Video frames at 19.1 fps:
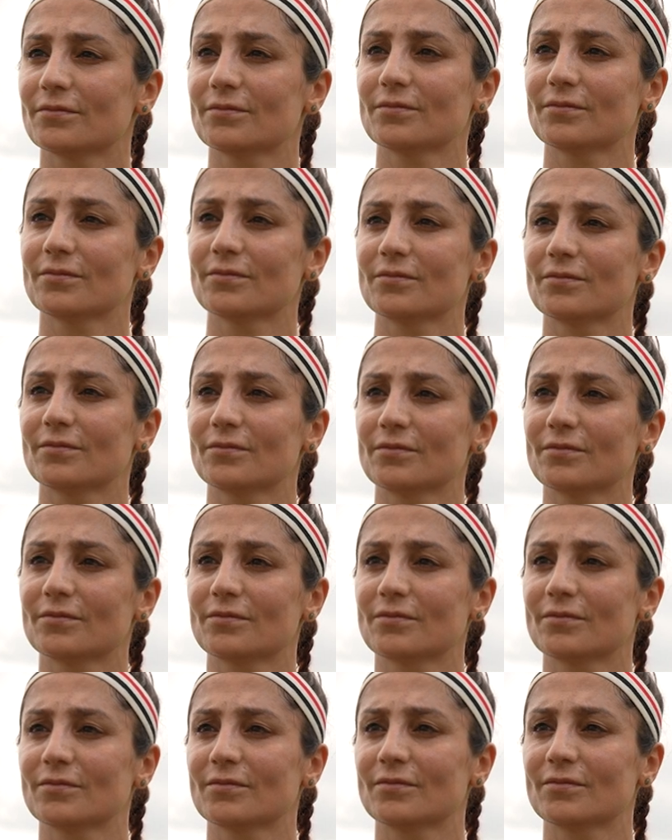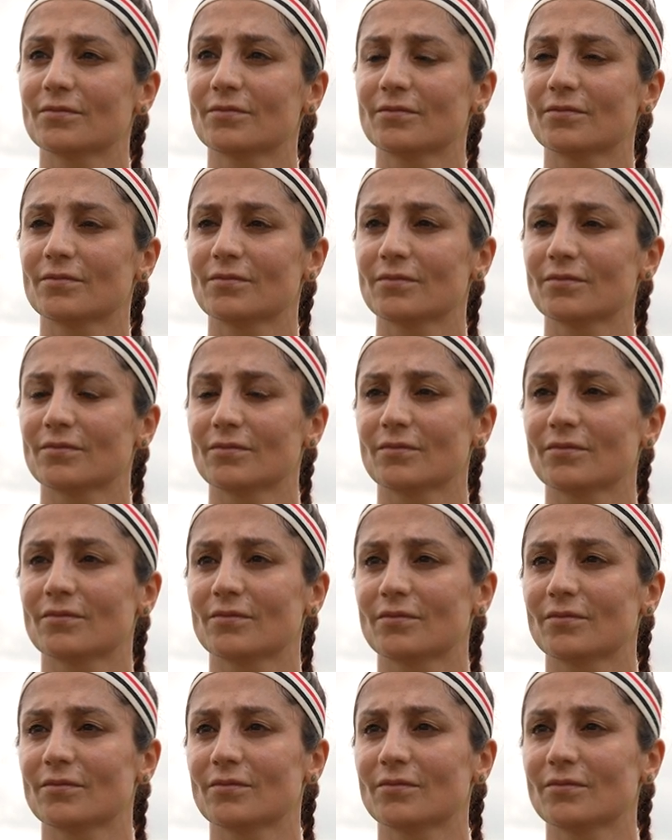
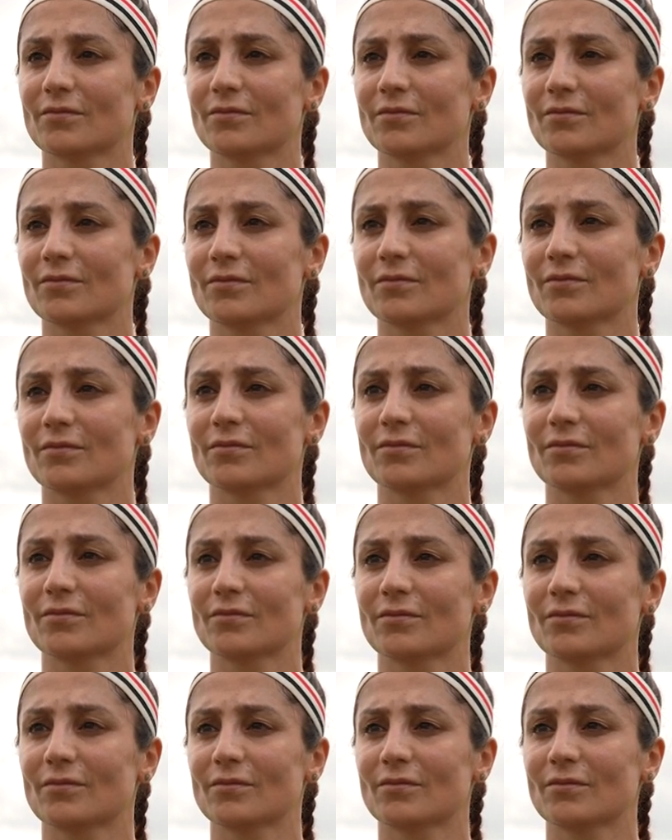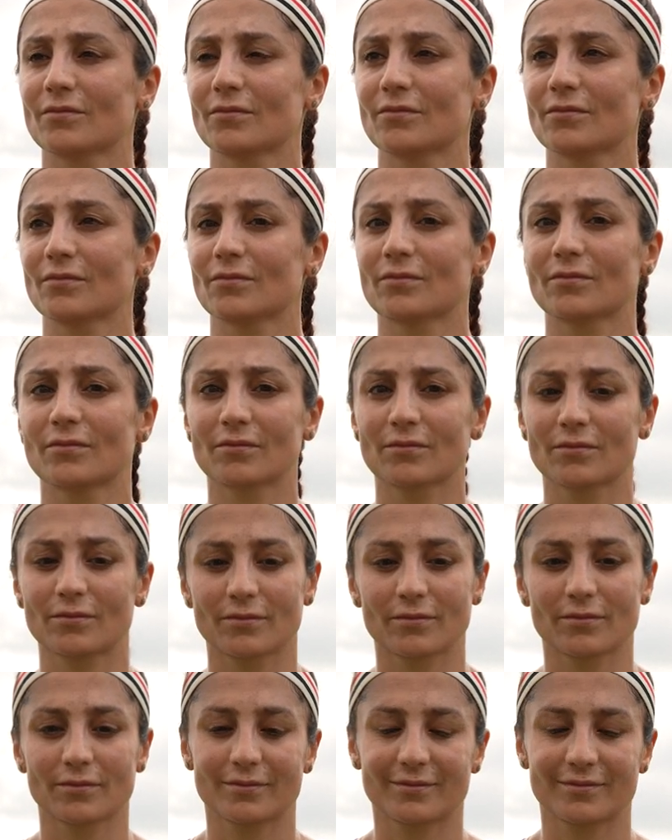
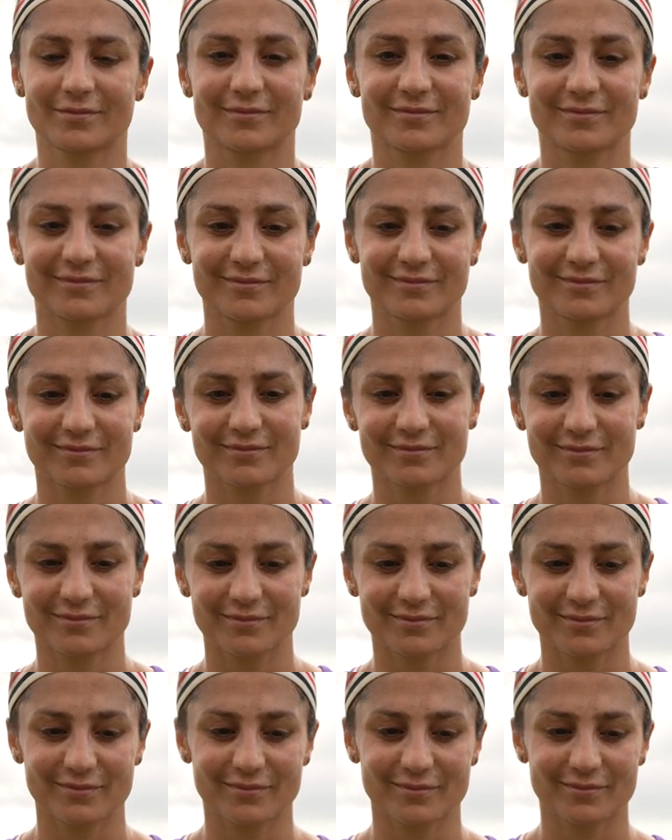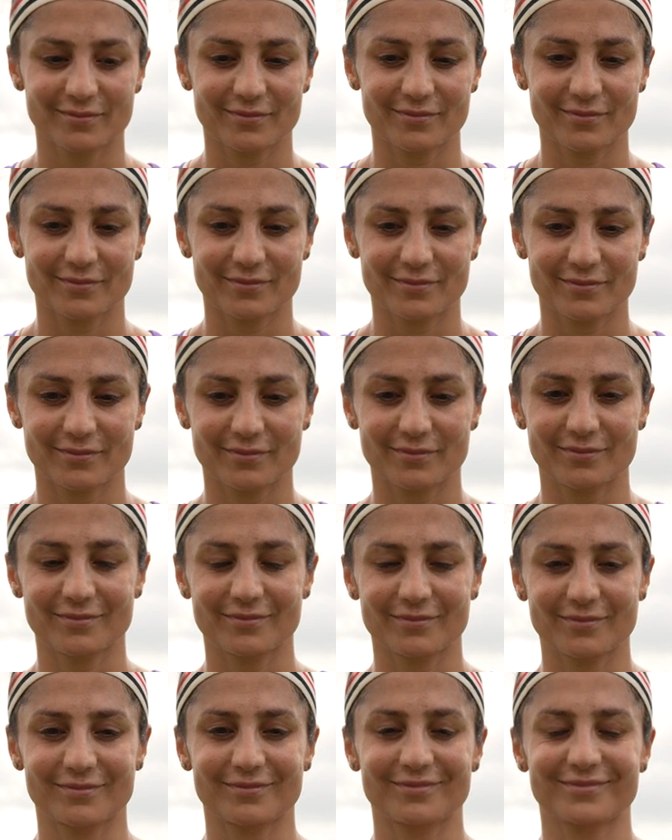
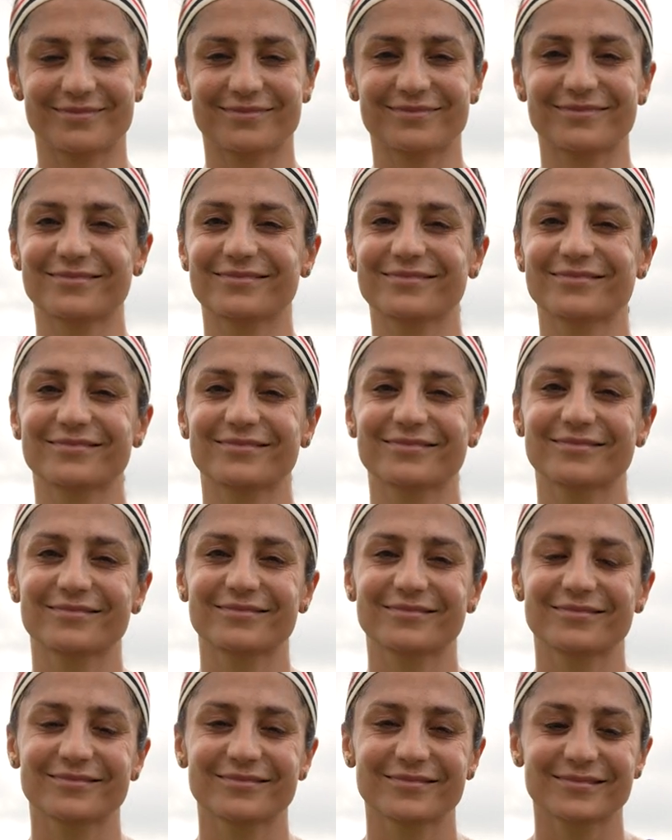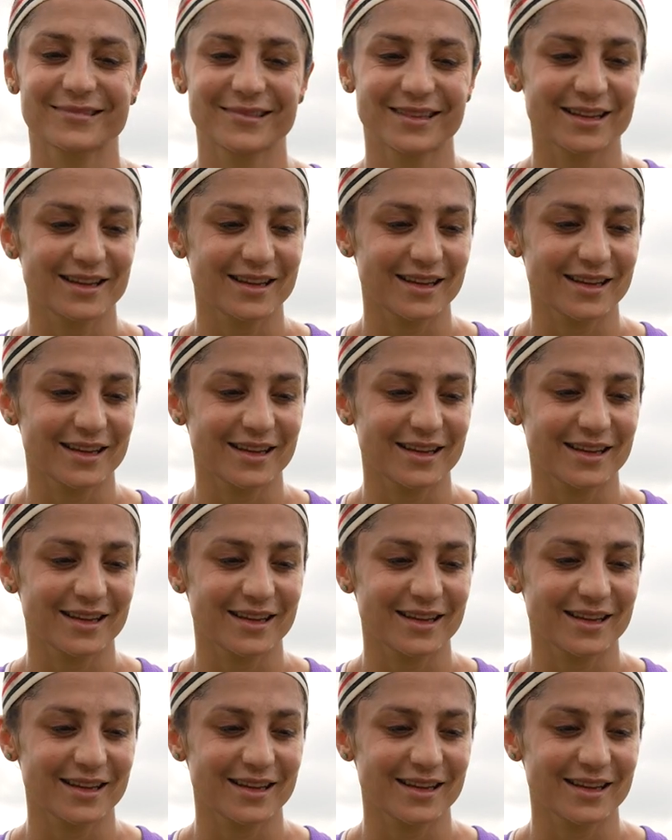Nobody speaks.